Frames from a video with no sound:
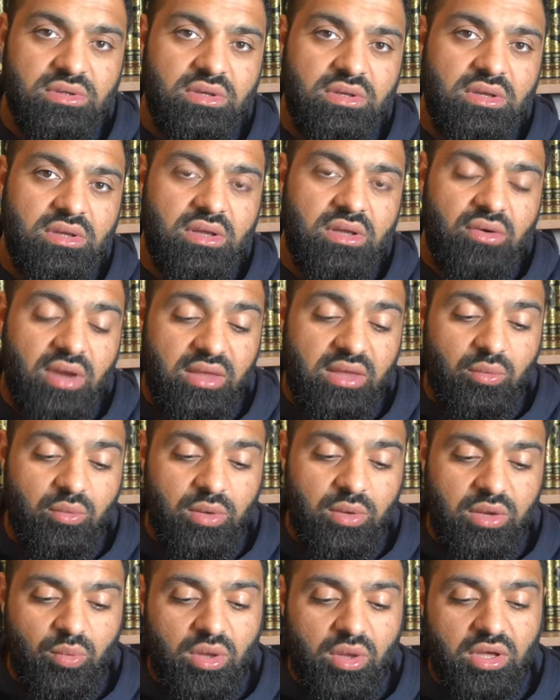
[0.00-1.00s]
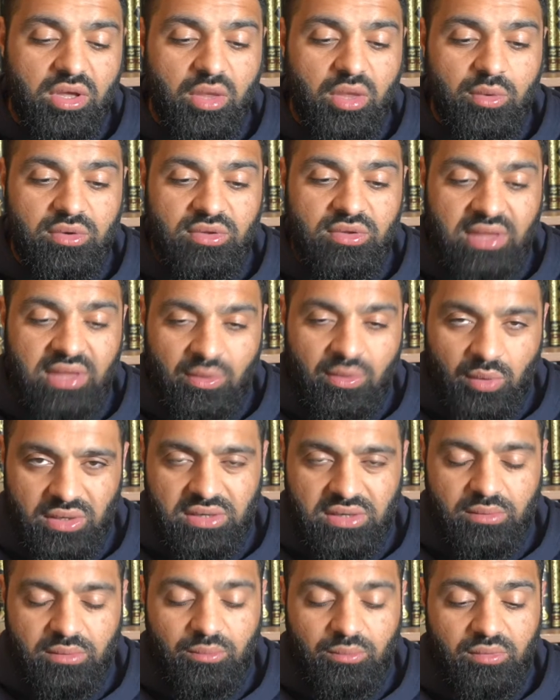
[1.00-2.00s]
All right, we won't go into that
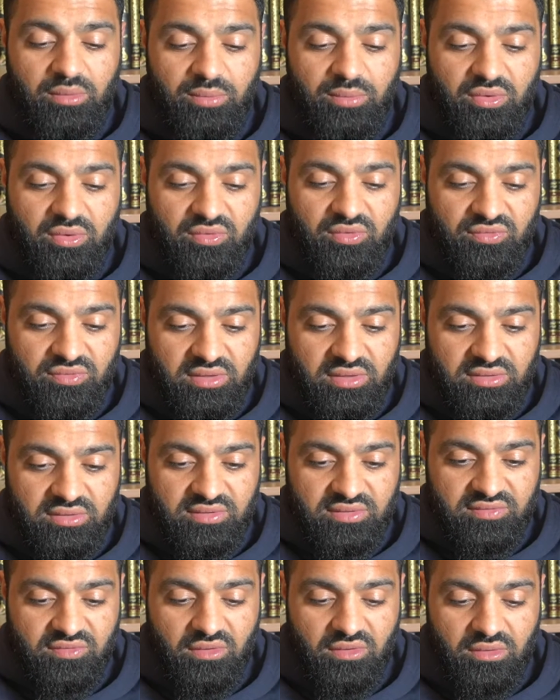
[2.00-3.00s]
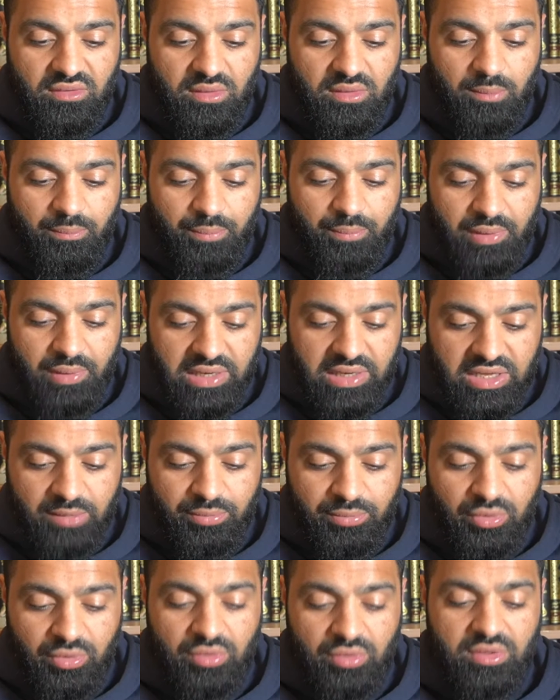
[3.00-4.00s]
one because that's not
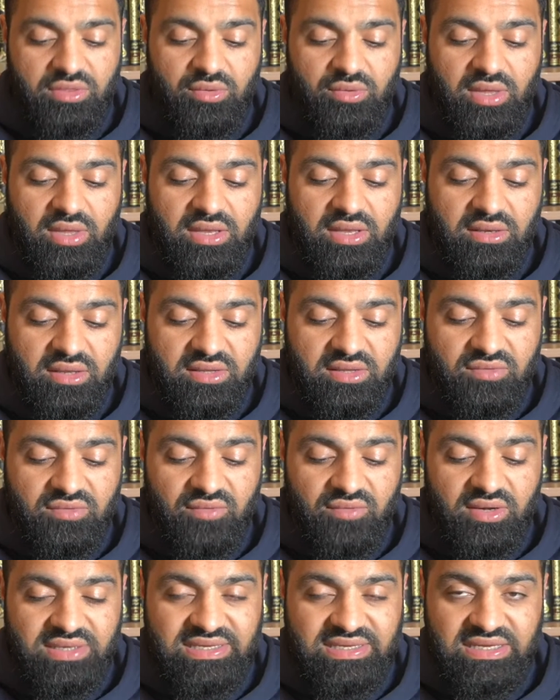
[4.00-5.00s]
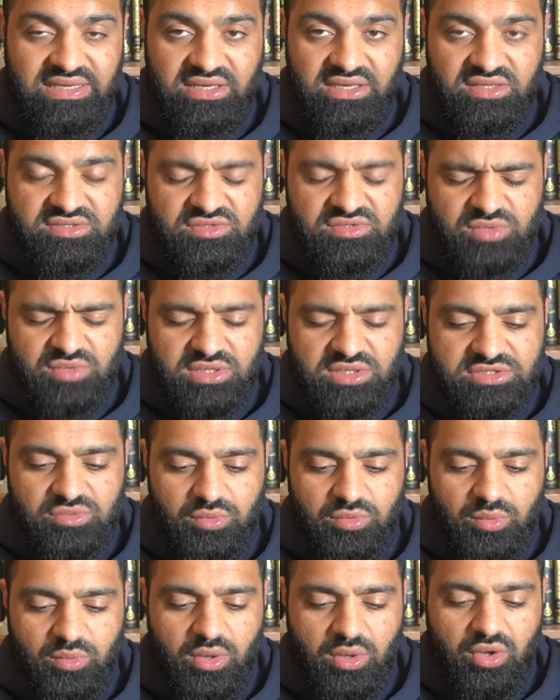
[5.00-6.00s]
applicable and it's very tedious as well. So
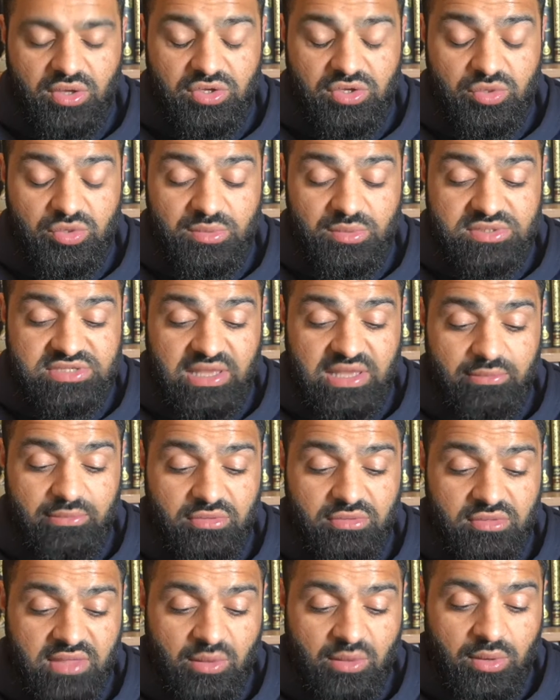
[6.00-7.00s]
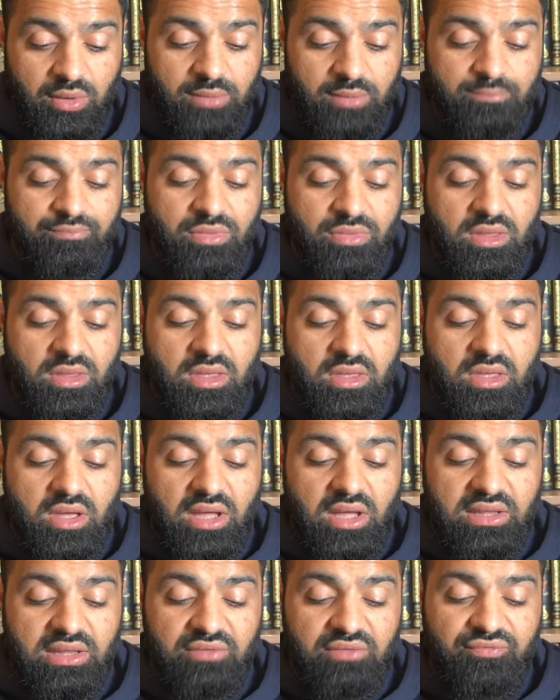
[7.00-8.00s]
we won't go into too much depth in that one.
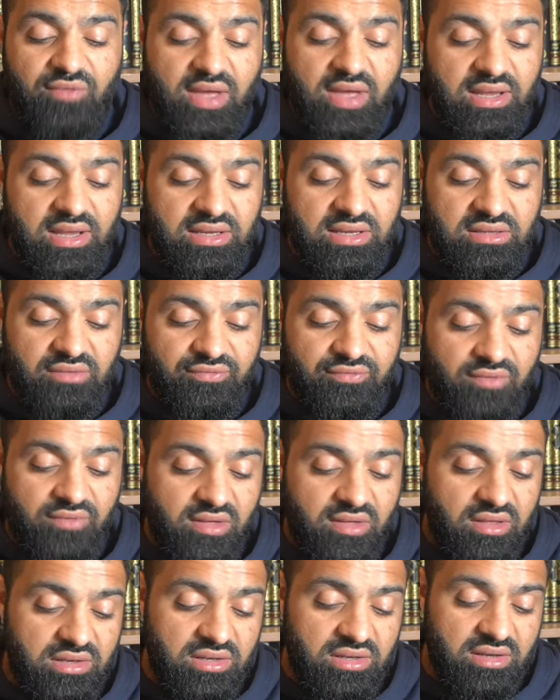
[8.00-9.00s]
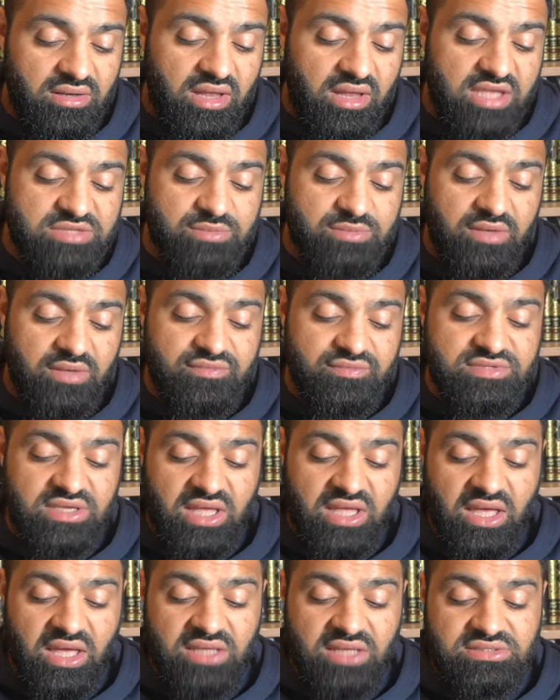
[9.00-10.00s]
And then finally, the last bit of
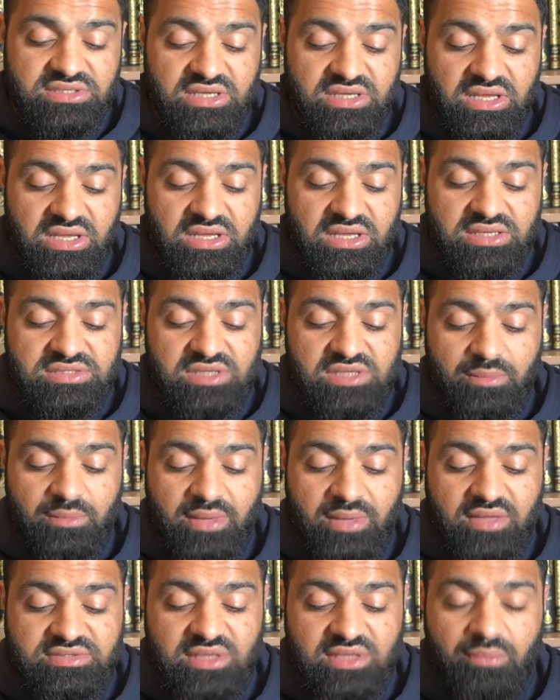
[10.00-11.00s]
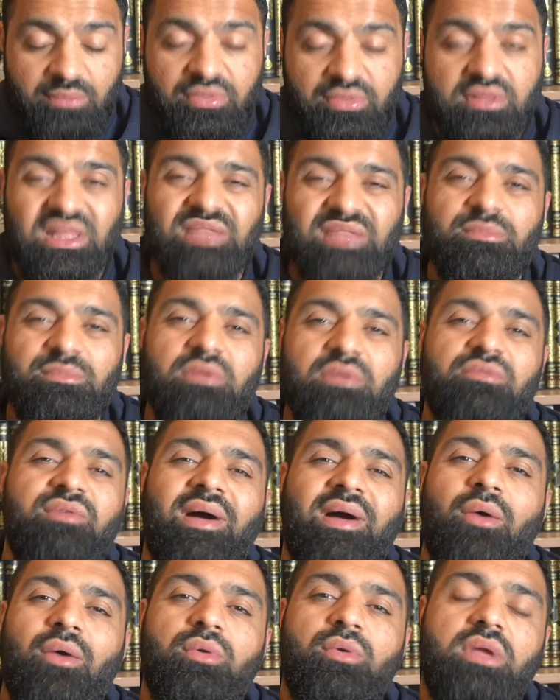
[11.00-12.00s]
zakat is about something that's been
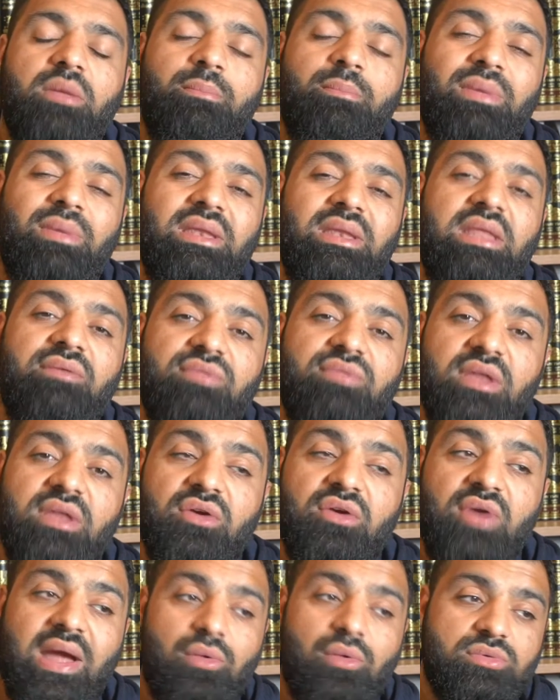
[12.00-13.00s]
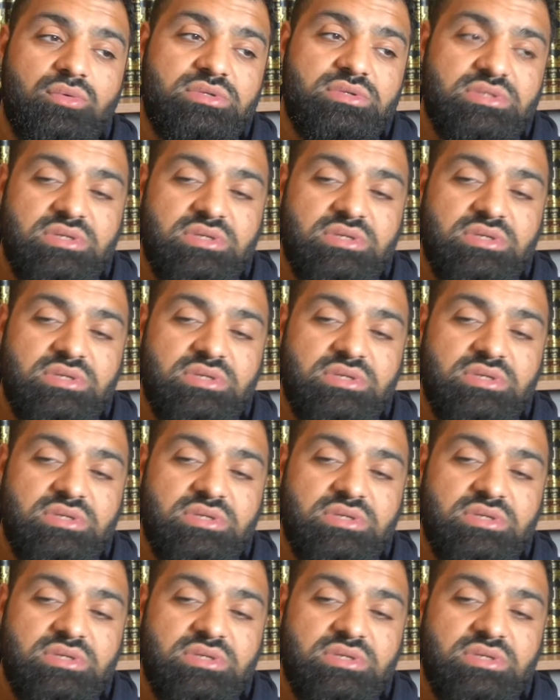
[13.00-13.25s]
found beneath the ground.